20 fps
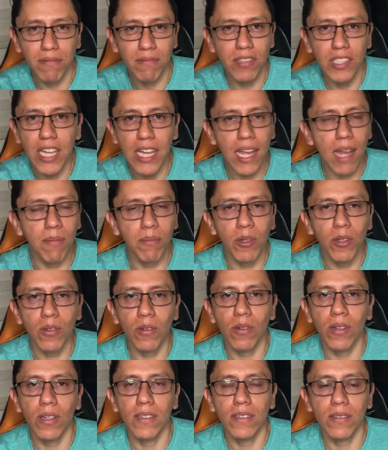put
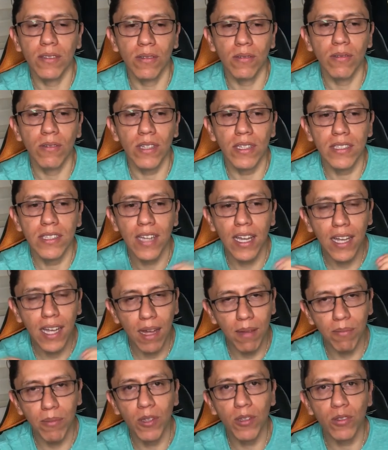100 more atoms of
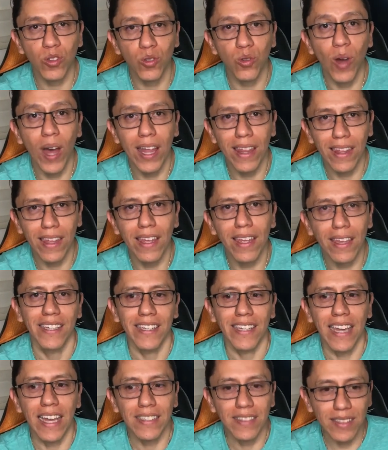bronze powder.
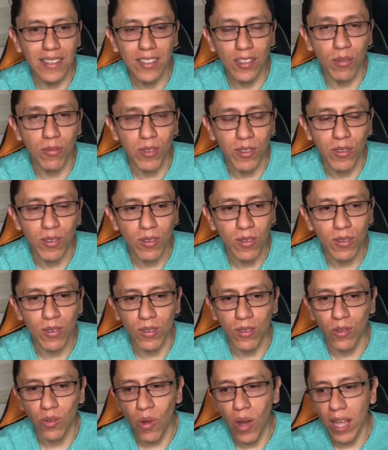There is no
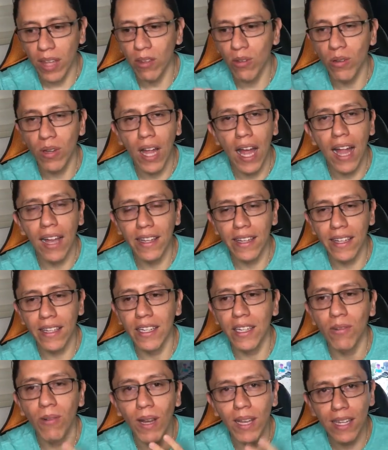way we
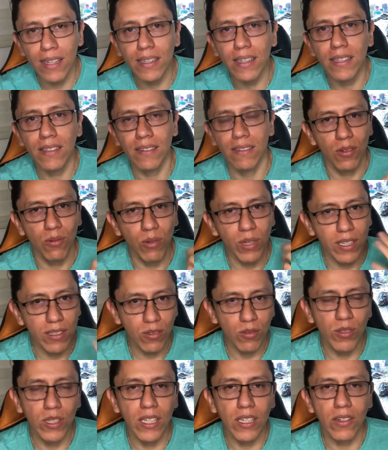put 100 grams
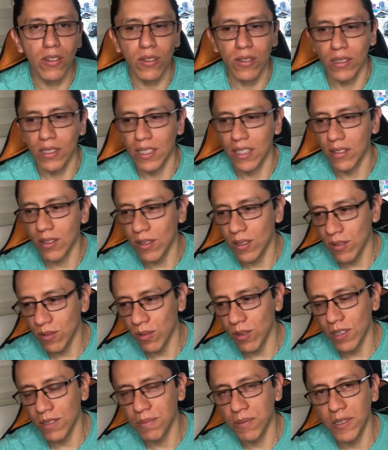on it. But for
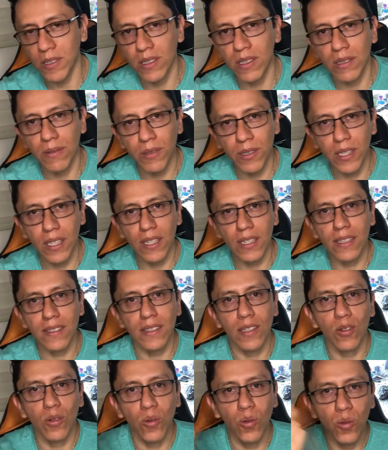one more atom, its
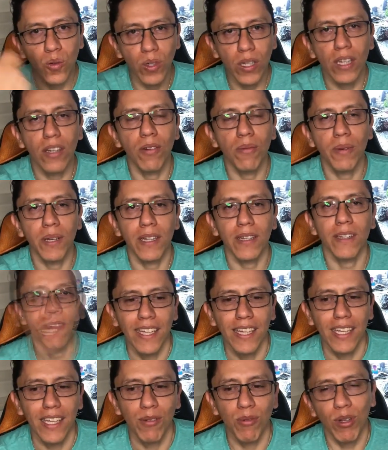structure has already
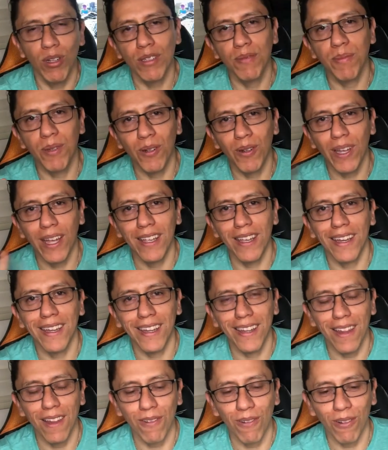changed, its
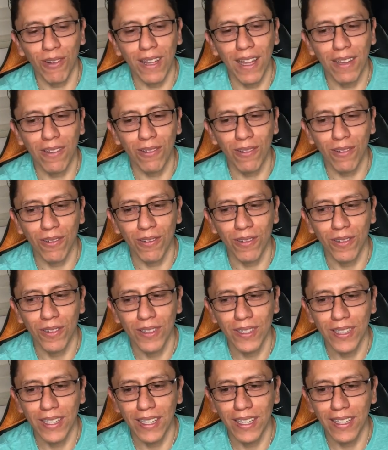DNA has already
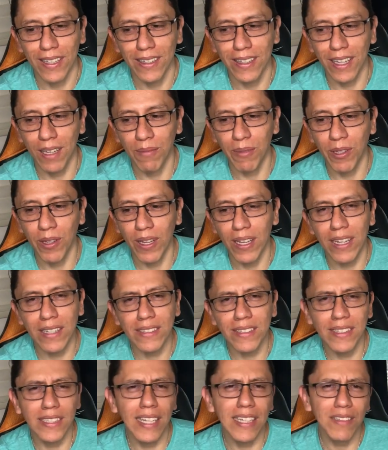changed, and that is
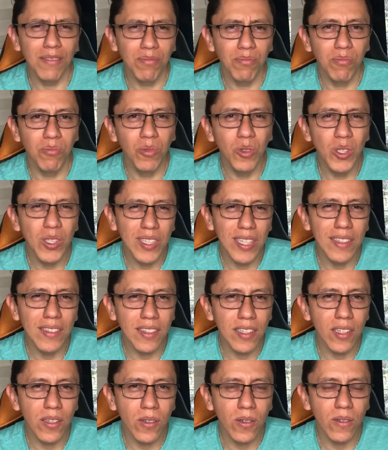just how we
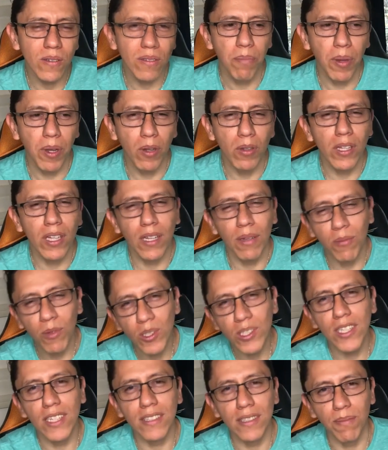are. There is no one
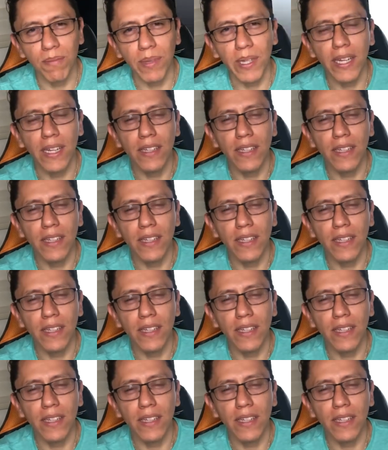like you.